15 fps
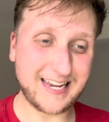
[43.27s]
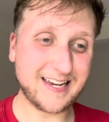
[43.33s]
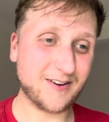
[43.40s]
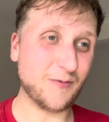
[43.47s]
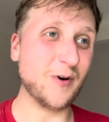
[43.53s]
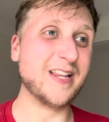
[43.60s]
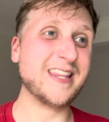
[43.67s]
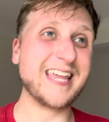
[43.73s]

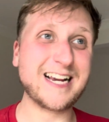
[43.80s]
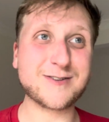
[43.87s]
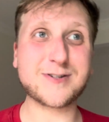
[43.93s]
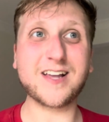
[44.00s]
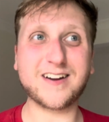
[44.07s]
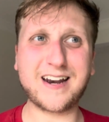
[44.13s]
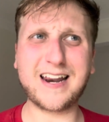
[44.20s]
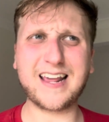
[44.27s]
when things are
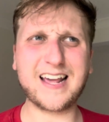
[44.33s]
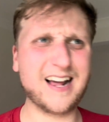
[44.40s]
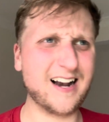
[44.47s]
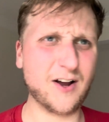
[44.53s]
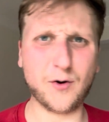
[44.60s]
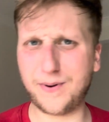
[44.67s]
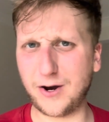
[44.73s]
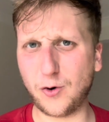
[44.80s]
starting to get a
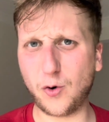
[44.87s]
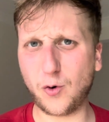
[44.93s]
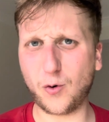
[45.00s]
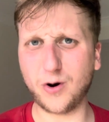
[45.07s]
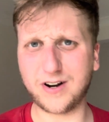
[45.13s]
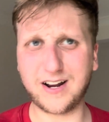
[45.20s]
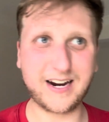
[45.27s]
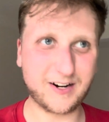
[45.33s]
little bit
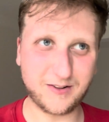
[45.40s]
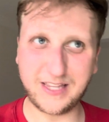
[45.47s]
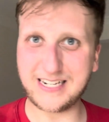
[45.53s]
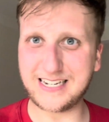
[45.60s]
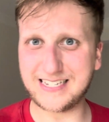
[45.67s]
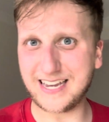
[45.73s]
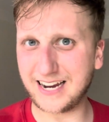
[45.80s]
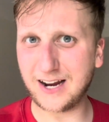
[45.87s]
awkward, like this
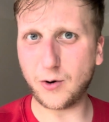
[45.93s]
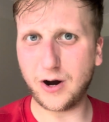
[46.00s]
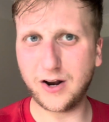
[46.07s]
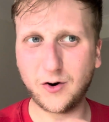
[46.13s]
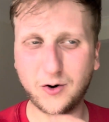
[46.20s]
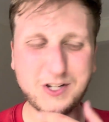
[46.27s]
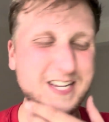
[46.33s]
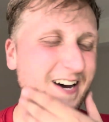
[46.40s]
is taking quite a
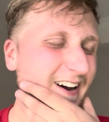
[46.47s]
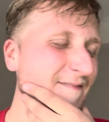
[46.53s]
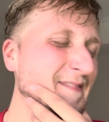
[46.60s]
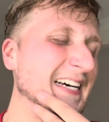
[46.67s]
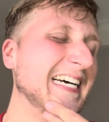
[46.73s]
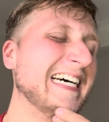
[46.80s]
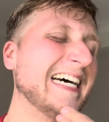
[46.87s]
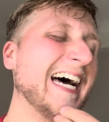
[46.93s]
long time,
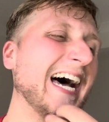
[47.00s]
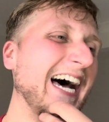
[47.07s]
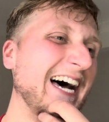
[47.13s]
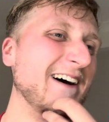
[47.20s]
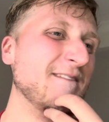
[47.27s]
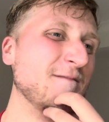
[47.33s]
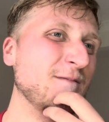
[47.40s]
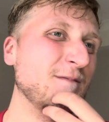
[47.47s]

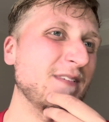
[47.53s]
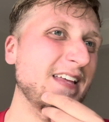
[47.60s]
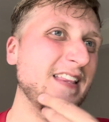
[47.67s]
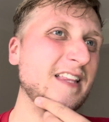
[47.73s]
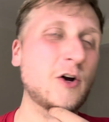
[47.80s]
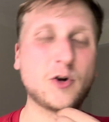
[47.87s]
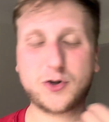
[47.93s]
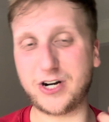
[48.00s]

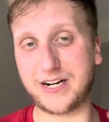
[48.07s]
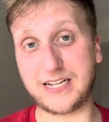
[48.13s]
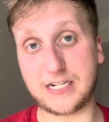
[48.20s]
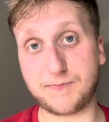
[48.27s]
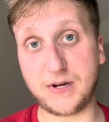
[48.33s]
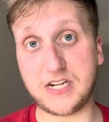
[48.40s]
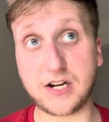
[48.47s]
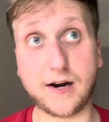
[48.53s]
the contract has
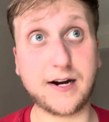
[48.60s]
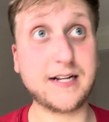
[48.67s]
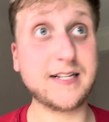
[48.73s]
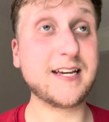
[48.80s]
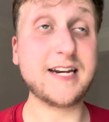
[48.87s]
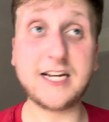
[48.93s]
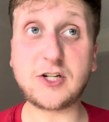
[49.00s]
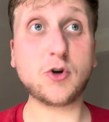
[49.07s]
been signed.
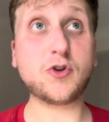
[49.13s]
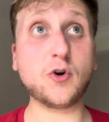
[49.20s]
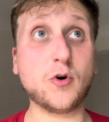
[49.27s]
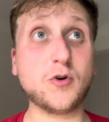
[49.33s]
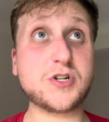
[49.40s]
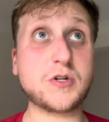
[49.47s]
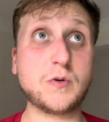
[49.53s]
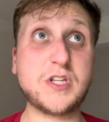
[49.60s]
Initial
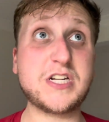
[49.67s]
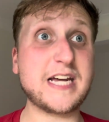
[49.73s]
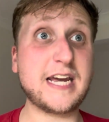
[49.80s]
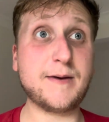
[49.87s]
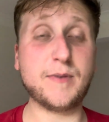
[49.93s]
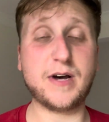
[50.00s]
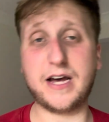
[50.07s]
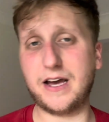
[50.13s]
thoughts were the
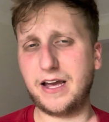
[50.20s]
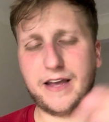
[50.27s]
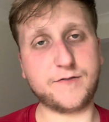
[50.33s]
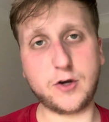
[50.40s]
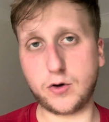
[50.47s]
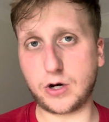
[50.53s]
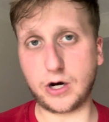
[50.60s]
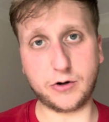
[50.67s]
same. If
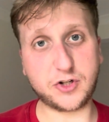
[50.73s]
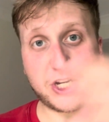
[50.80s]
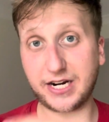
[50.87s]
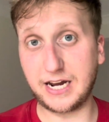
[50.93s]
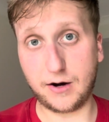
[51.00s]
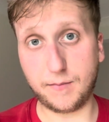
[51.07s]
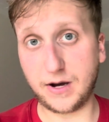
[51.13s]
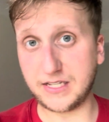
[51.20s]
you go and check
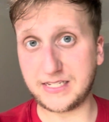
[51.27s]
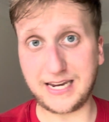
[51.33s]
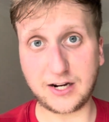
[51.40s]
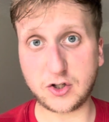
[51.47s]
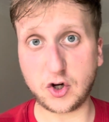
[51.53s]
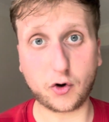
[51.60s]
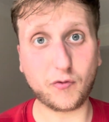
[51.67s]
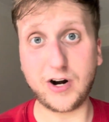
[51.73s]
out my
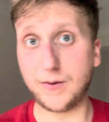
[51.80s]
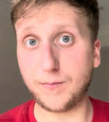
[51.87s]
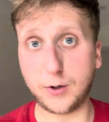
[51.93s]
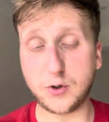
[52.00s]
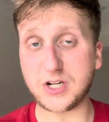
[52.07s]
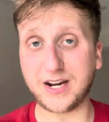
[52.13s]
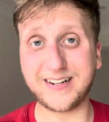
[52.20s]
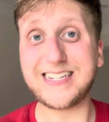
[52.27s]
TikTok, Red and Blue
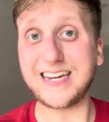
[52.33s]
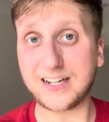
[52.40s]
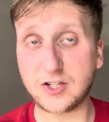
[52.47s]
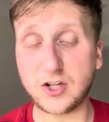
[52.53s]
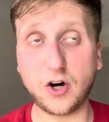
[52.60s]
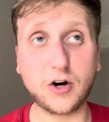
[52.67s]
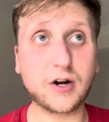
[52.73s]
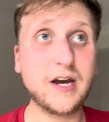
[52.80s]
Site
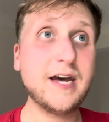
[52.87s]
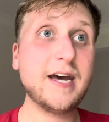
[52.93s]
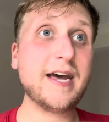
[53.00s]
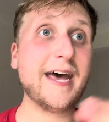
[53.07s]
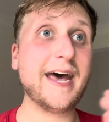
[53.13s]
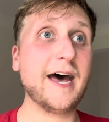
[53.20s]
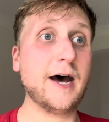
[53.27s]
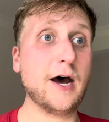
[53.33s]
TikTok,
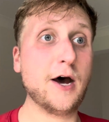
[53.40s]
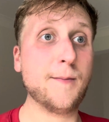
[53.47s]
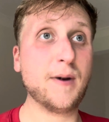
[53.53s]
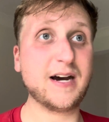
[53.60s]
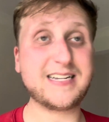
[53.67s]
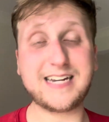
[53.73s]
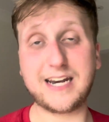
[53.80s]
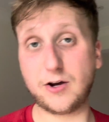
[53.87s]
I
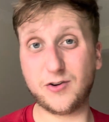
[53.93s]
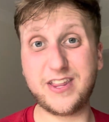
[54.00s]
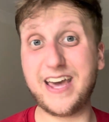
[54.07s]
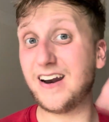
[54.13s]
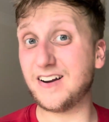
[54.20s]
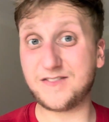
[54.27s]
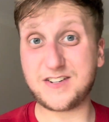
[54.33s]
said it on there and I've